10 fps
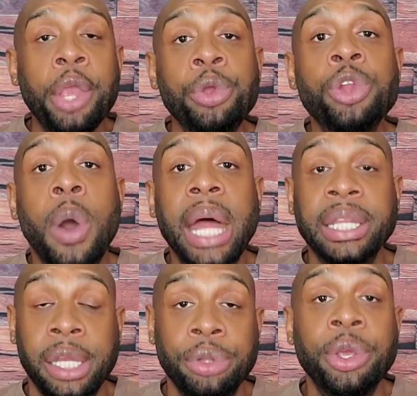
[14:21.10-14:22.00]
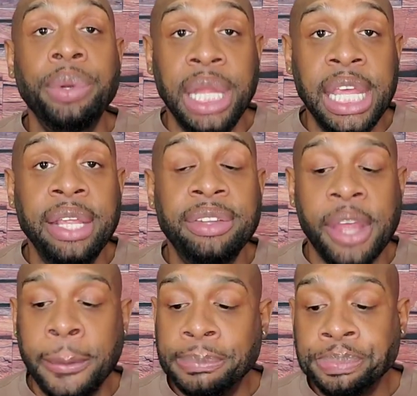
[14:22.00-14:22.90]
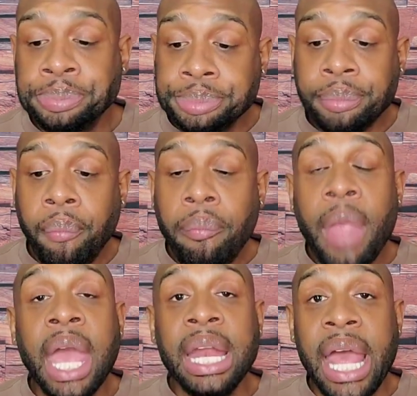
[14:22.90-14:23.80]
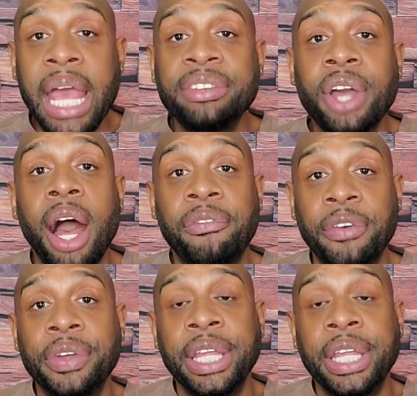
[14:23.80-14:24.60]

you know how to get on your knees and ask God for